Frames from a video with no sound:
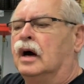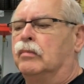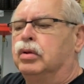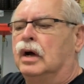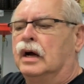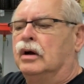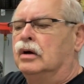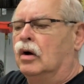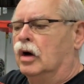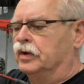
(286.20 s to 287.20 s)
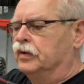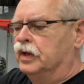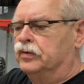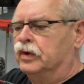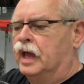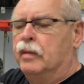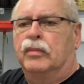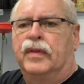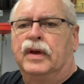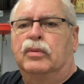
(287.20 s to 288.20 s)
plug onto this. It
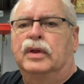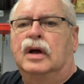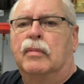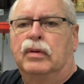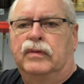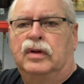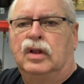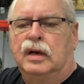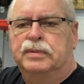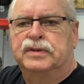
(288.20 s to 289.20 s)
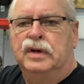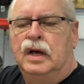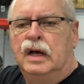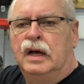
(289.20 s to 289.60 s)
came, I think, with a couple of clips.